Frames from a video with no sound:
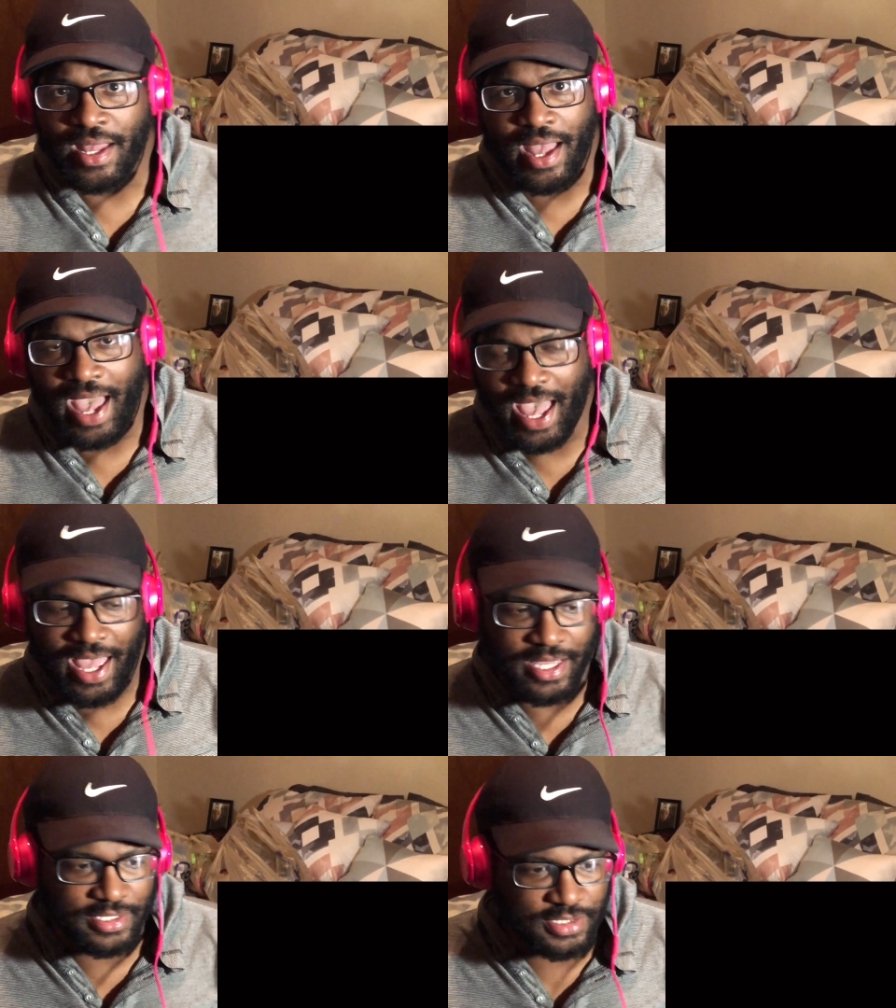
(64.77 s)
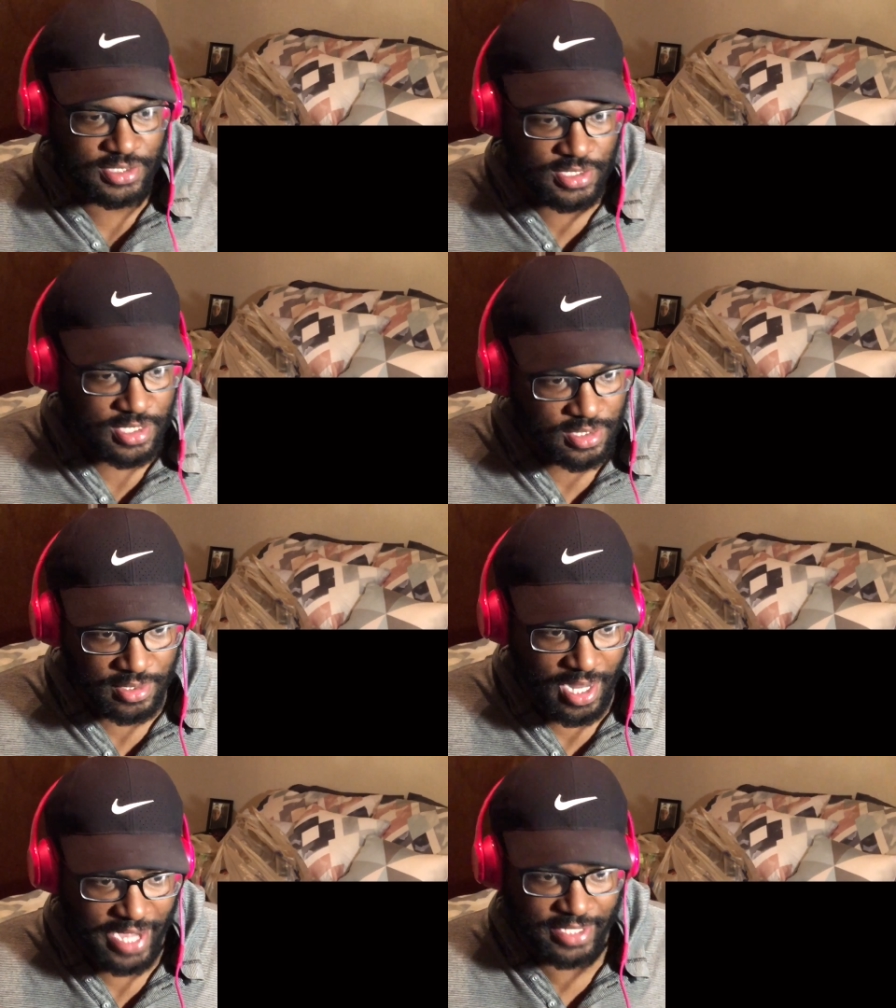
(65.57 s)
has
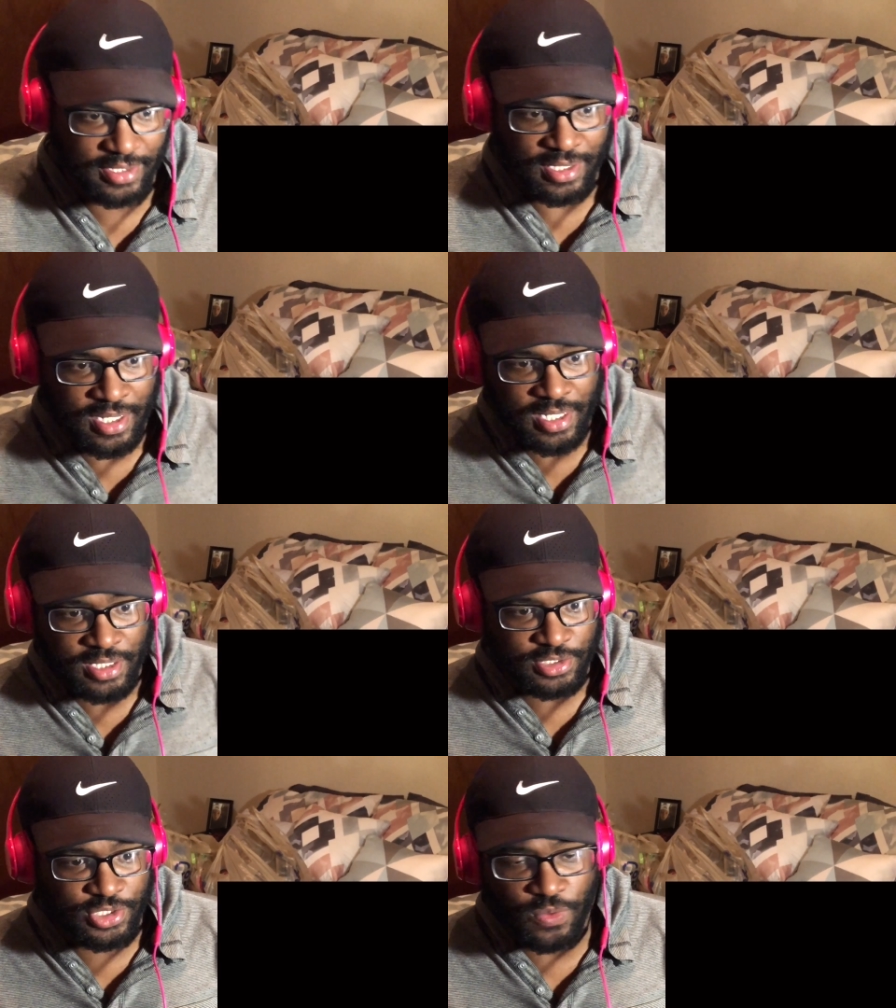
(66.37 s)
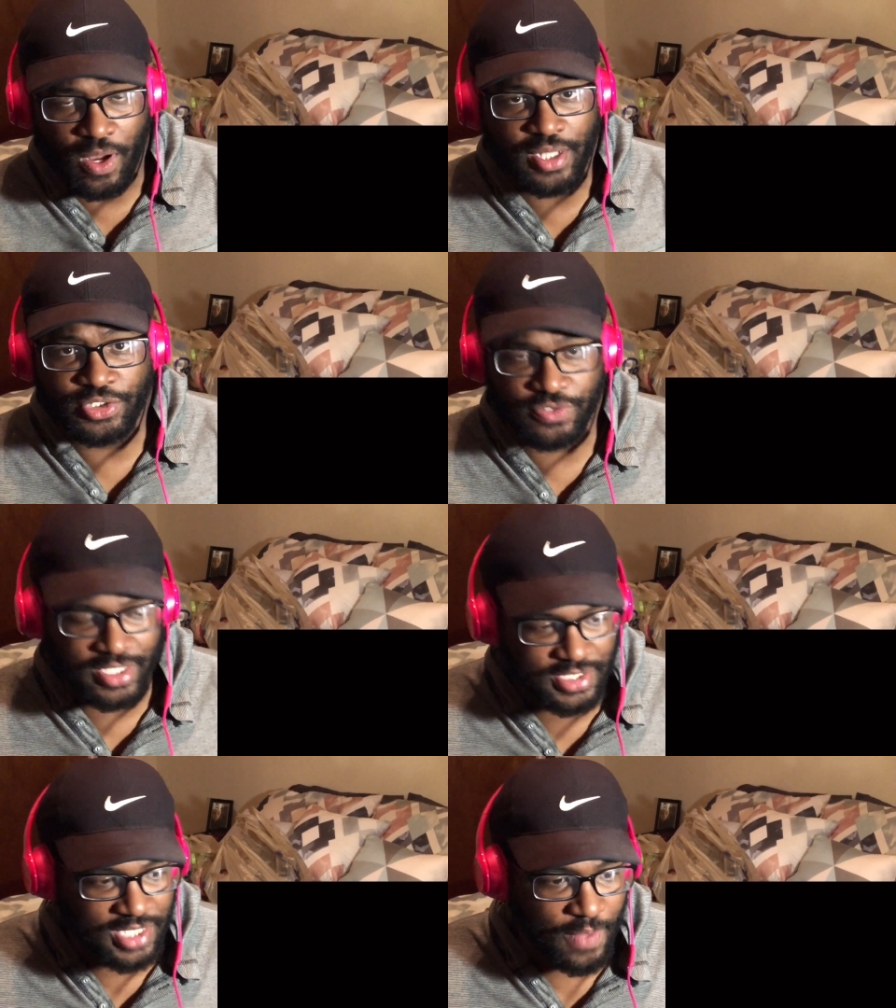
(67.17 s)
like 200
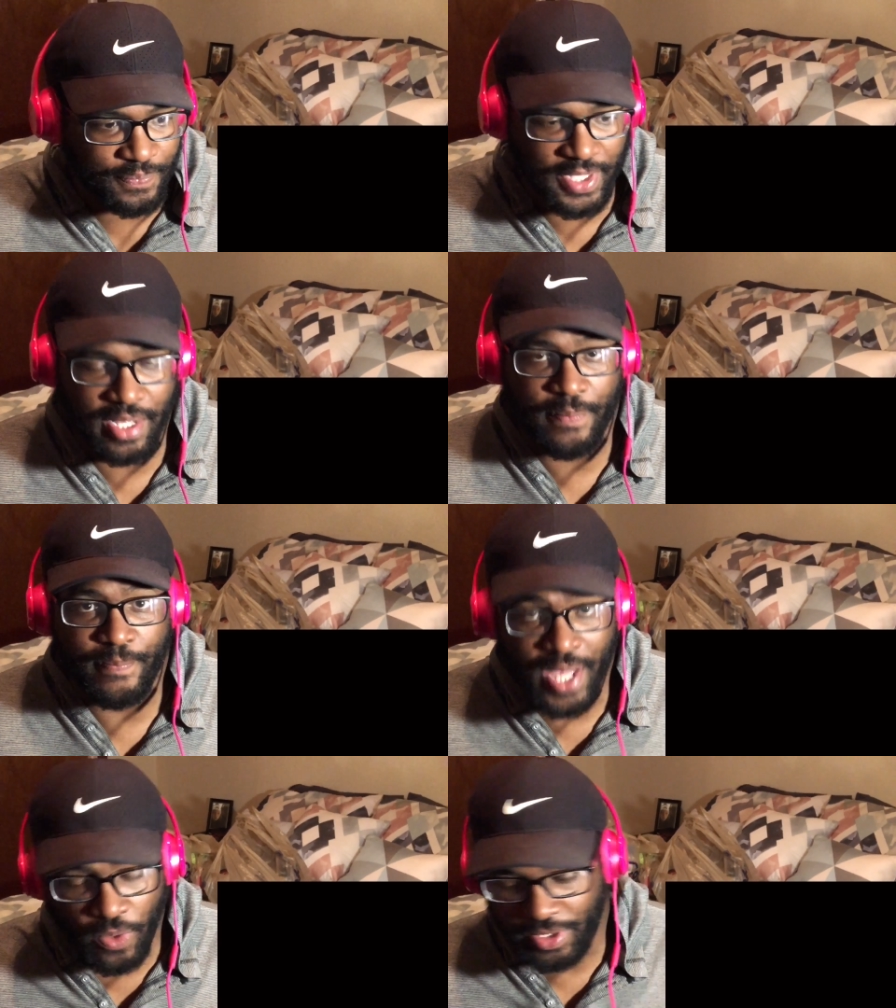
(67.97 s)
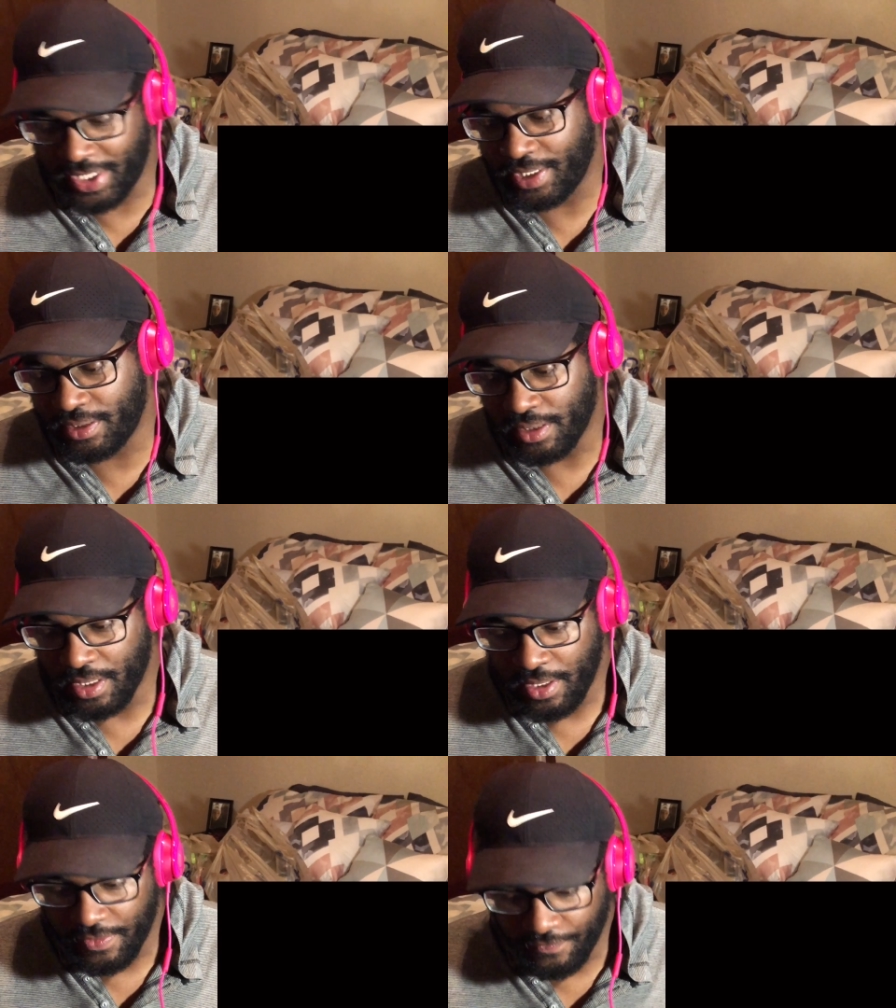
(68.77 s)
something million
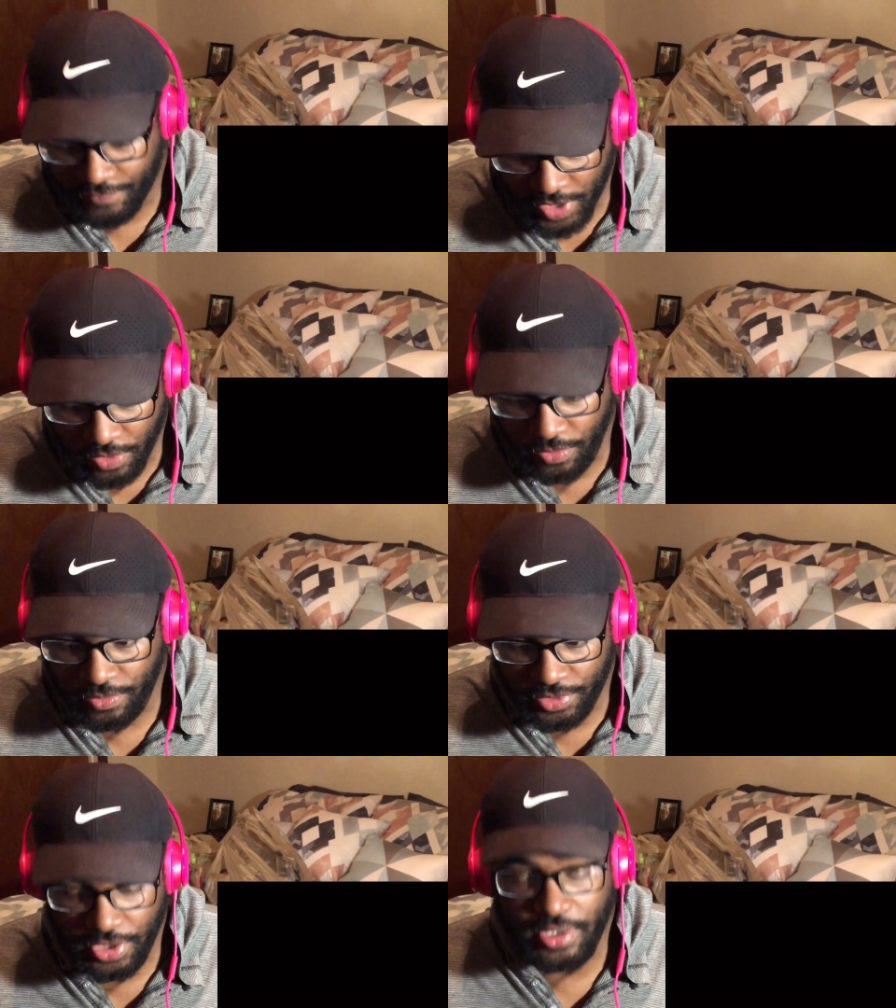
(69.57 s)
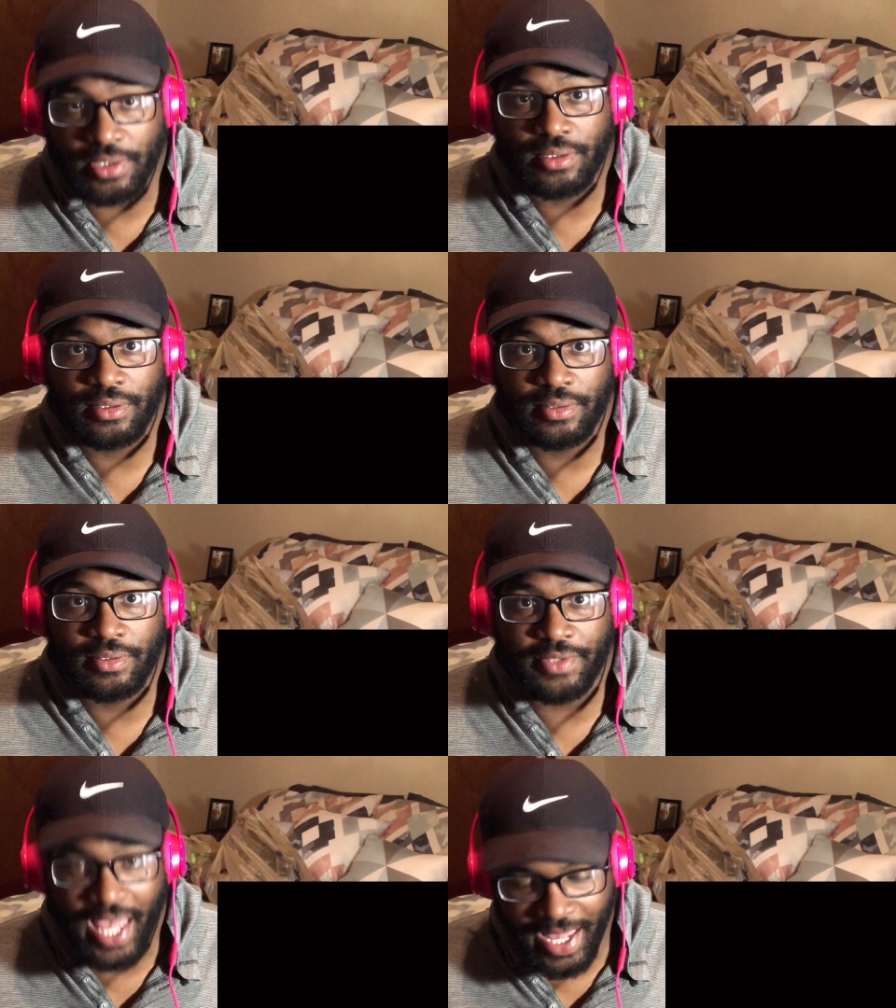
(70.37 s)
views
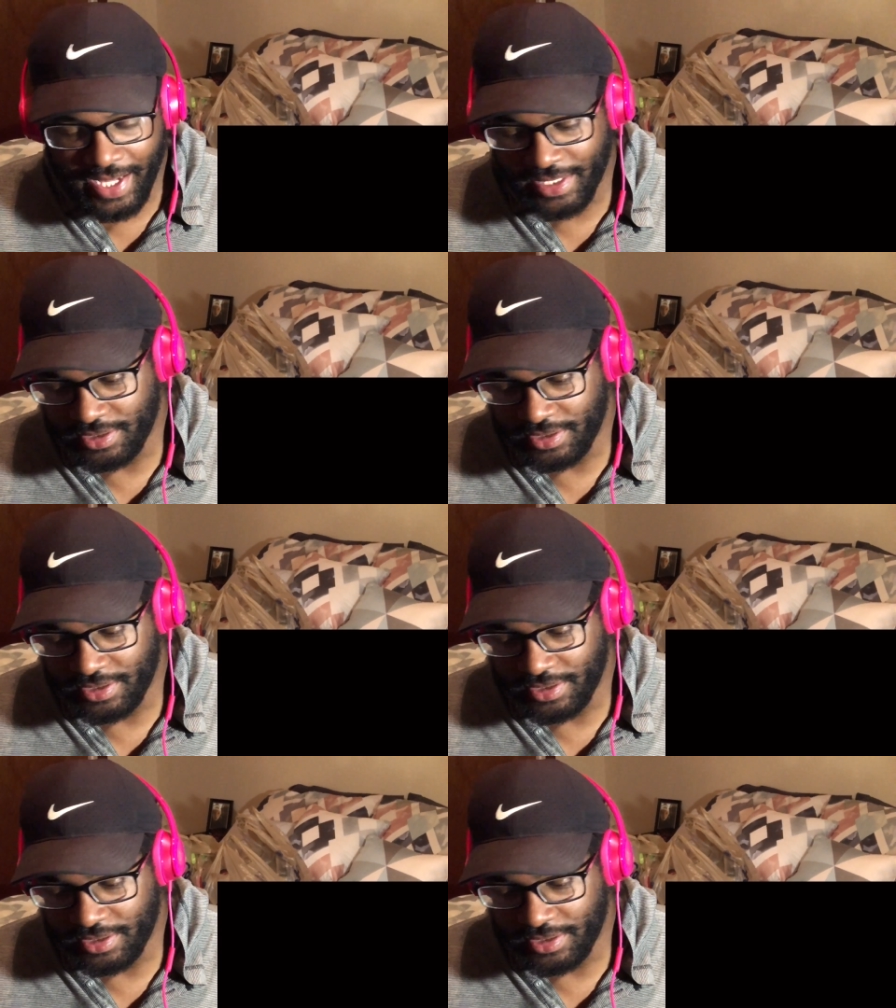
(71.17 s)
that is a